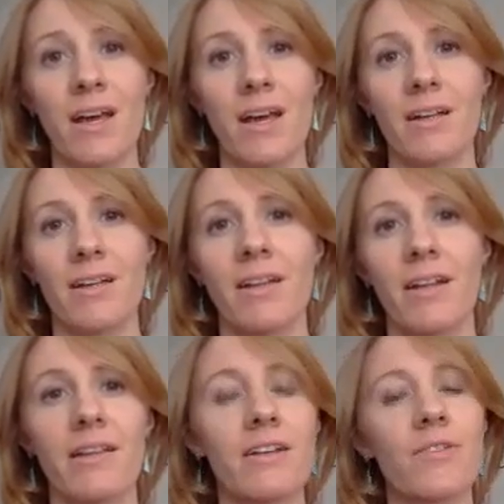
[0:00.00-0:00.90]
And
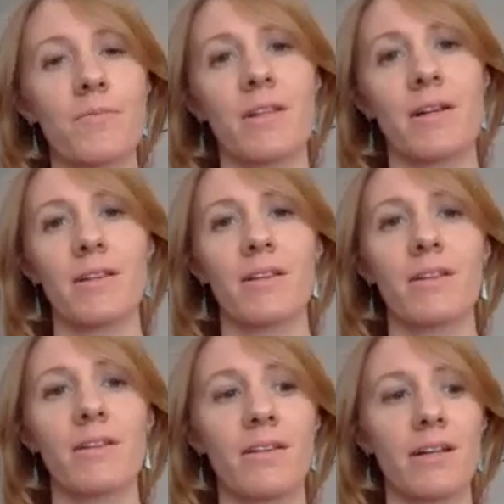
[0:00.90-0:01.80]
that's something I'd
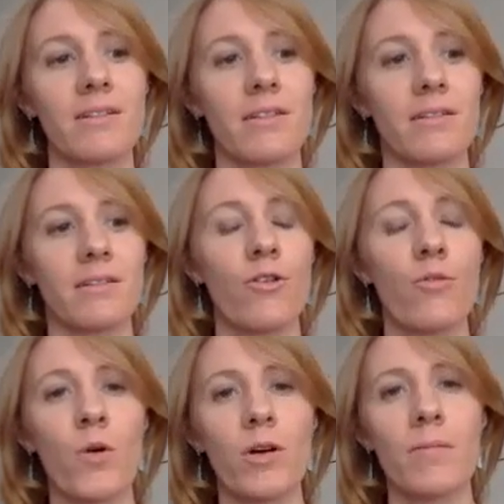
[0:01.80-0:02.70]
like to know
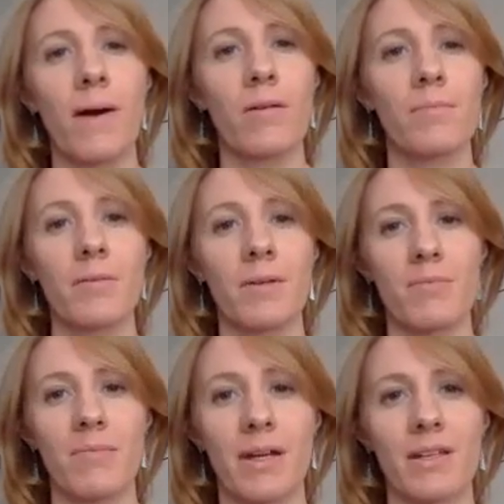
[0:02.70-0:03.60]
more about, maybe
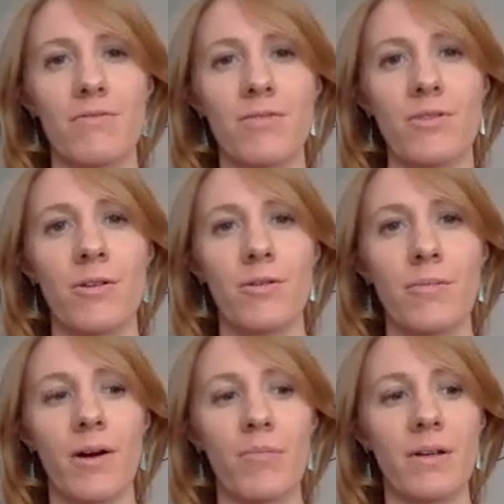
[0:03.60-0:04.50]
Becky, if you know
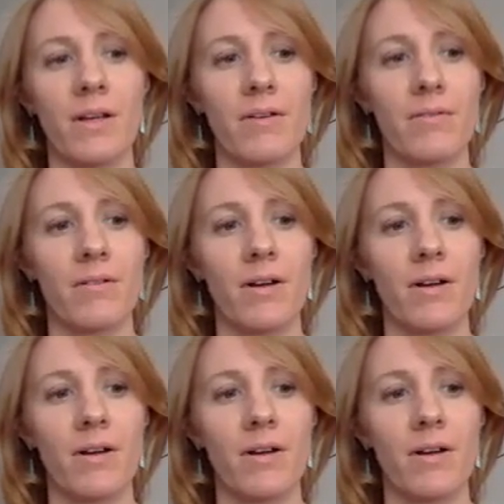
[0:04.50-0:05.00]
about, but I